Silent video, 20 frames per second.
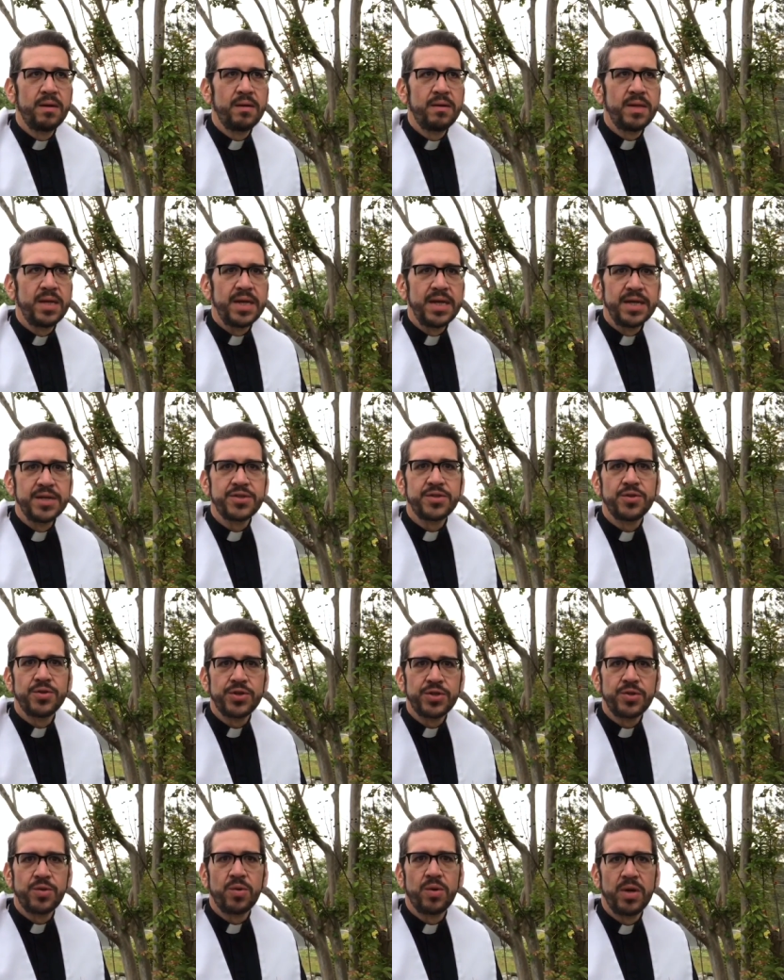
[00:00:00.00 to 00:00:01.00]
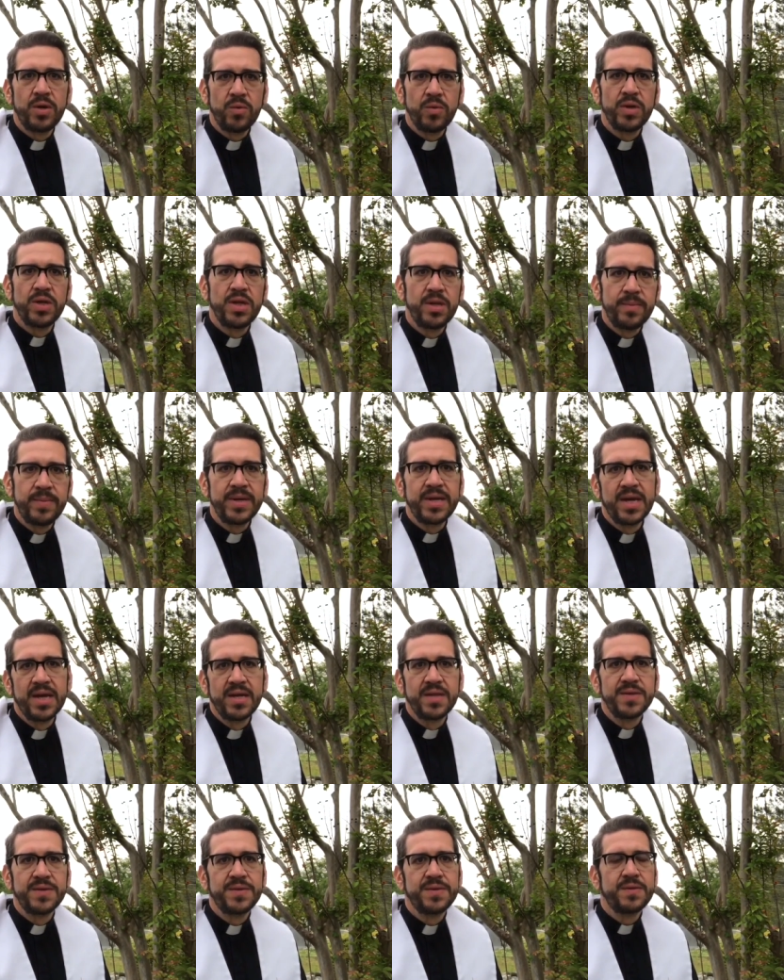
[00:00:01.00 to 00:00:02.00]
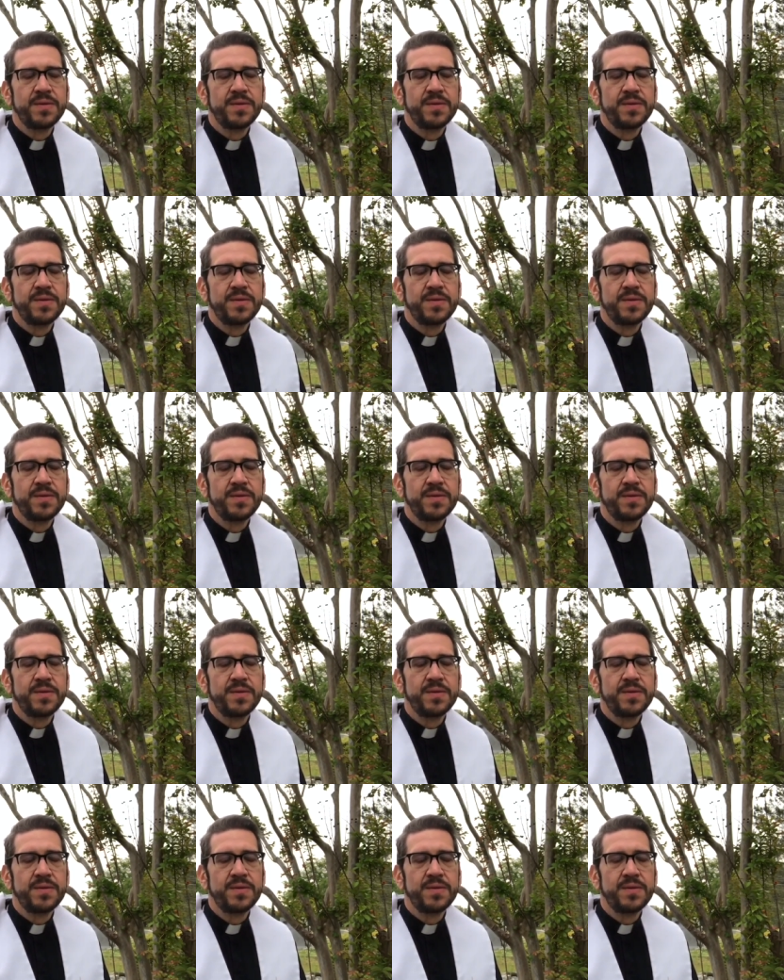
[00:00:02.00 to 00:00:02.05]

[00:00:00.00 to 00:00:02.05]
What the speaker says: the Easter story really begins.